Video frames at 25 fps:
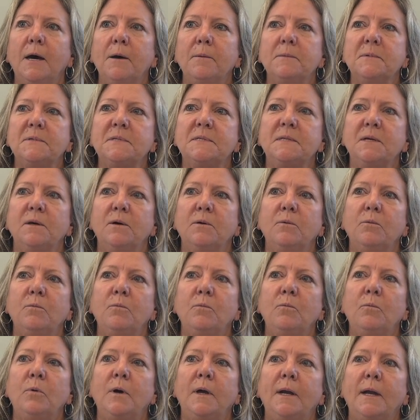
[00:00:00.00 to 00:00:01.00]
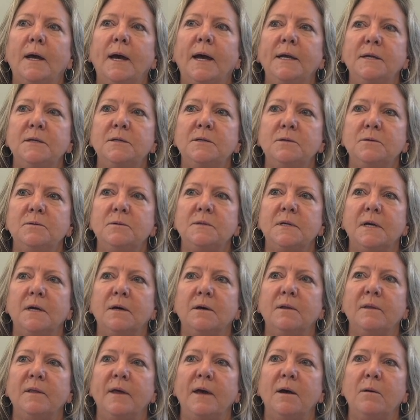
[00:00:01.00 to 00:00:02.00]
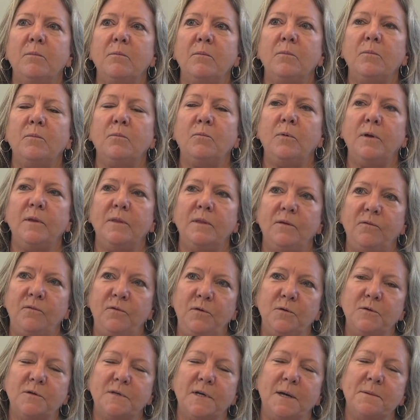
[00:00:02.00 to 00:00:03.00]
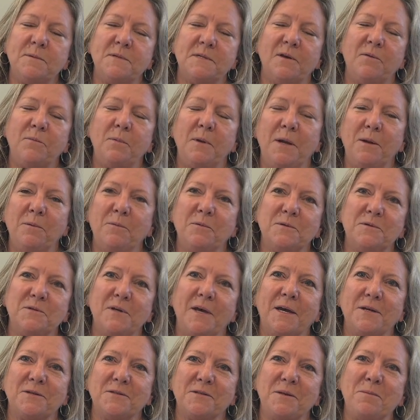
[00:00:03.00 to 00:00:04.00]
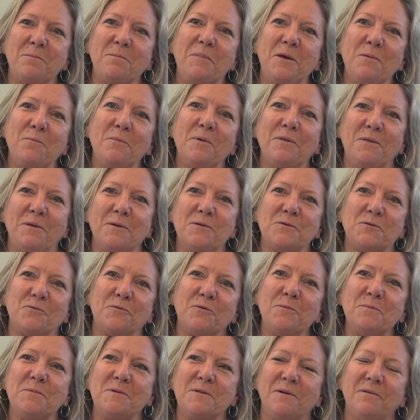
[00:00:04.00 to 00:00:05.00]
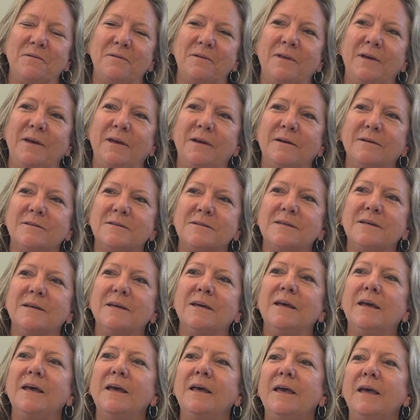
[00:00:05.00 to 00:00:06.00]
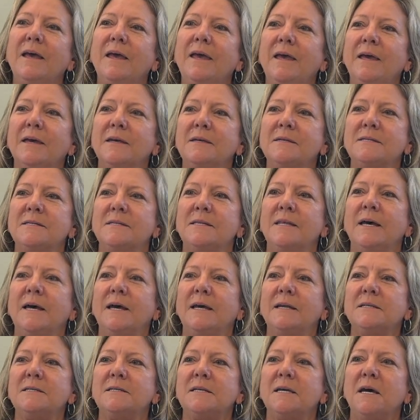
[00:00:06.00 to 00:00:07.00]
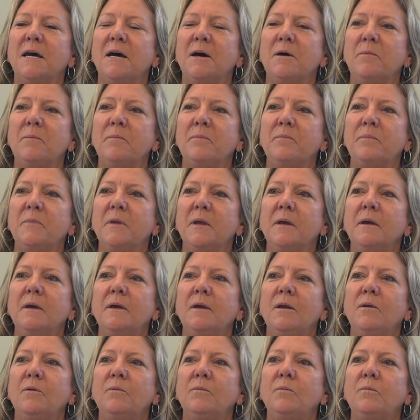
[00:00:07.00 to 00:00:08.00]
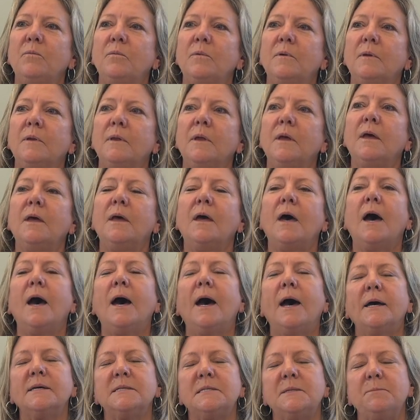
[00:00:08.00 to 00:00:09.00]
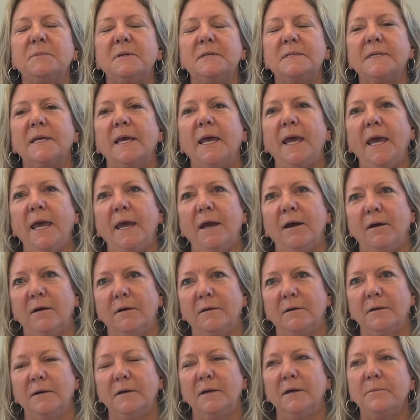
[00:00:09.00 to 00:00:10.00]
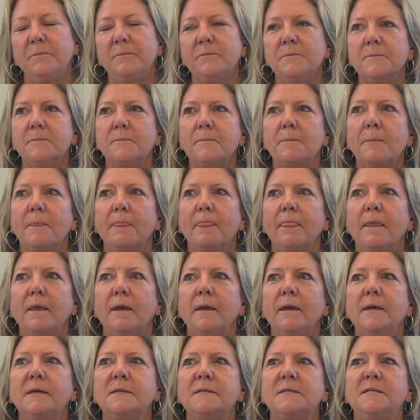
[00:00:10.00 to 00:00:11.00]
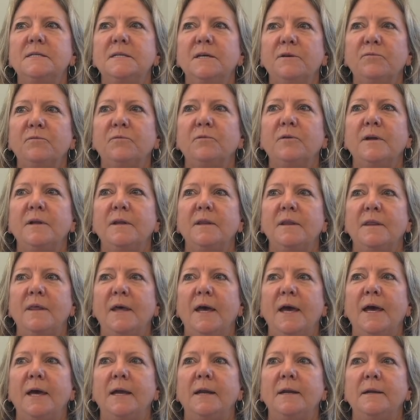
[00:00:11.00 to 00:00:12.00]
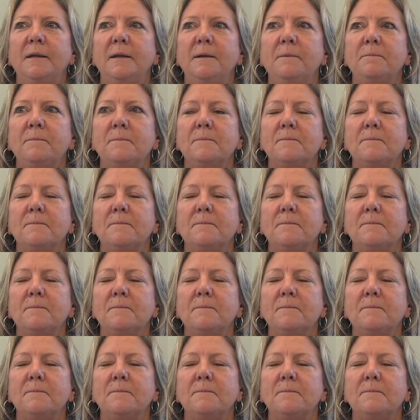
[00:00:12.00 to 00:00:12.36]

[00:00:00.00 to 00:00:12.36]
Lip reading: So what I do tell them with the few times I've been able to actually meet with those groups over the years is that you know, hospice care is different than